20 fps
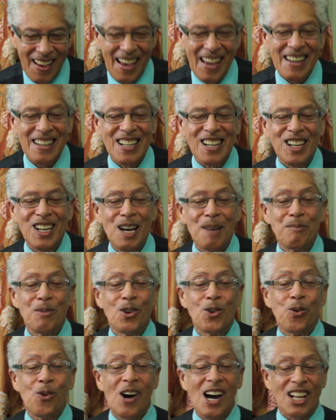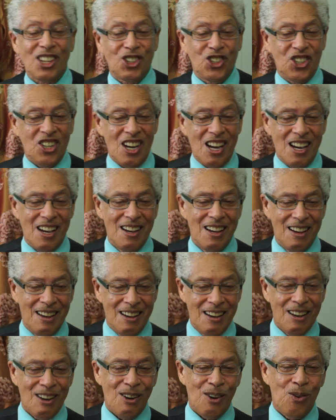and Club Quacha,
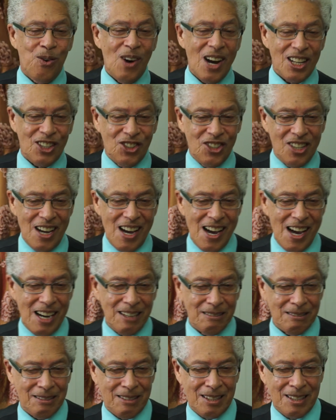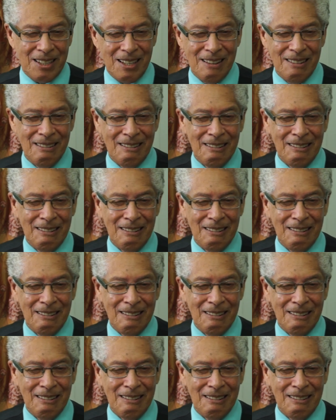Quacha House.